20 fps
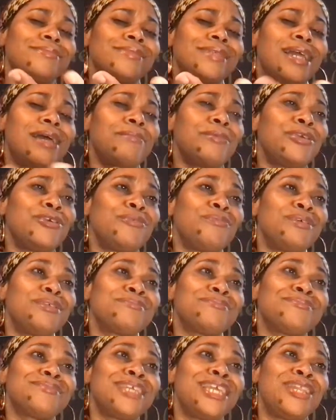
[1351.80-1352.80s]
I'm
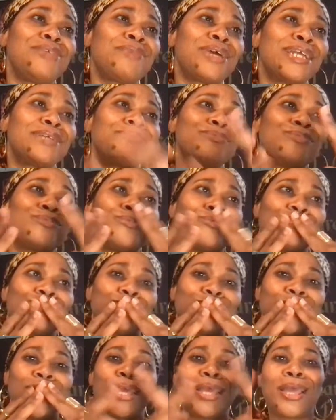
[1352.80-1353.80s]
human. Anyway,
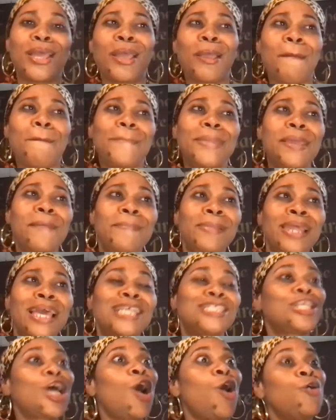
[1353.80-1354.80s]
be
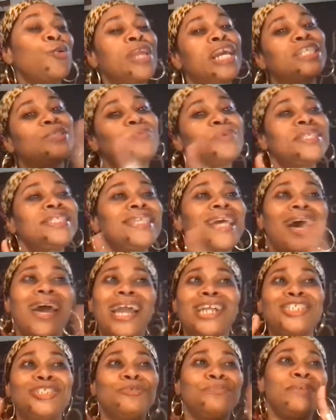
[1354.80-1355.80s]
blessed. Oh, next Wednesday, I'll
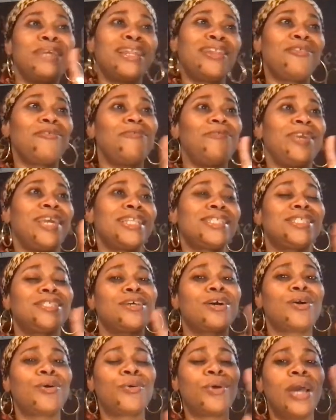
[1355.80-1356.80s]
actually be at an event.
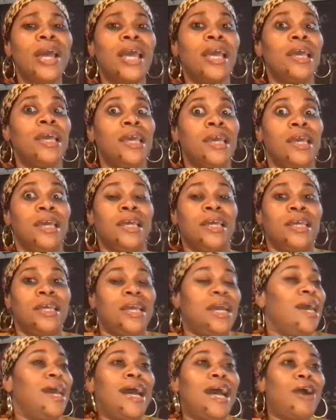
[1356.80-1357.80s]
So
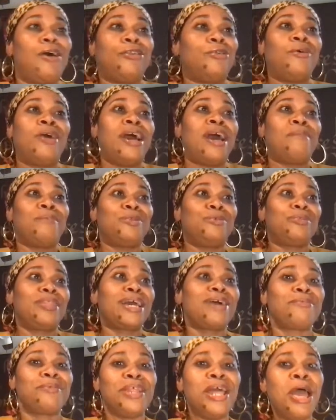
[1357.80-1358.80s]
I don't know how I'm going to do
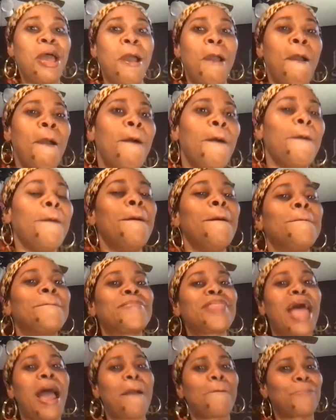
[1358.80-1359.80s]
that
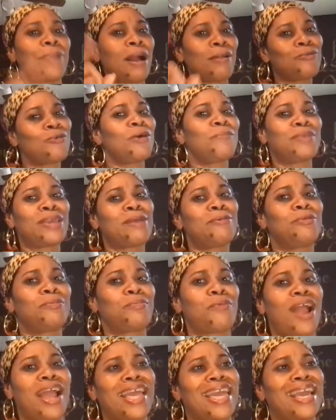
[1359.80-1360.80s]
one. I probably won't be able to
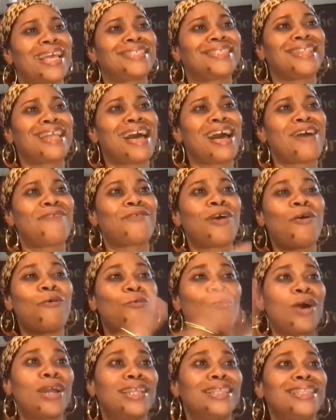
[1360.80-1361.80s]
broadcast live on
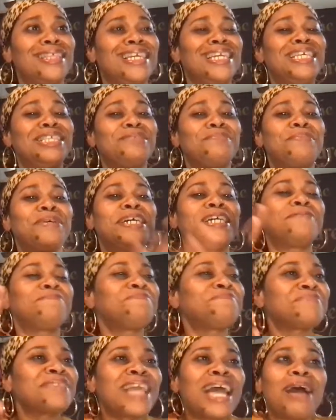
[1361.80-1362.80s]
one of these, but
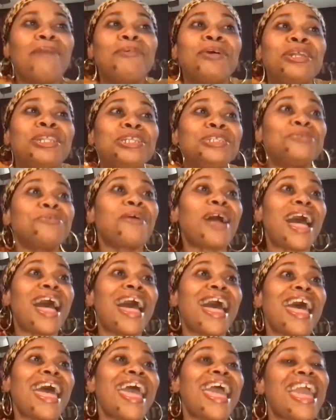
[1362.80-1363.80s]
I'm going to
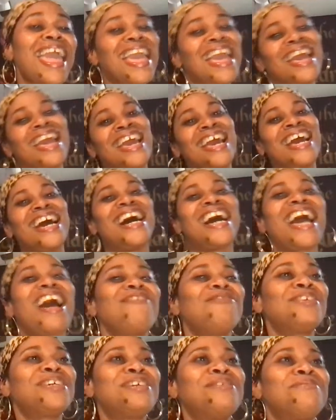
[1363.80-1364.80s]
try.
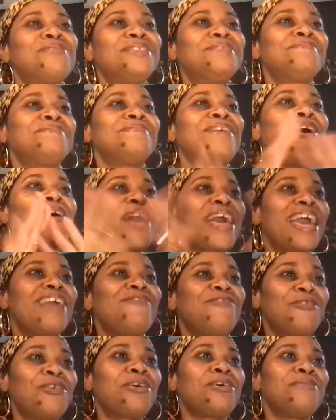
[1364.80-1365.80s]
Have a good one. Okay,
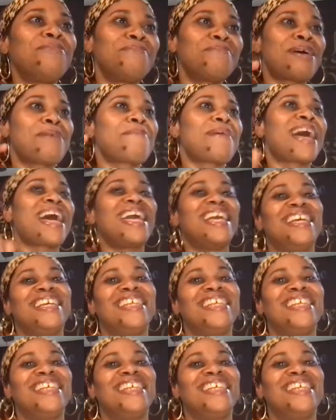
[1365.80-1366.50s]
for real. Bye-bye.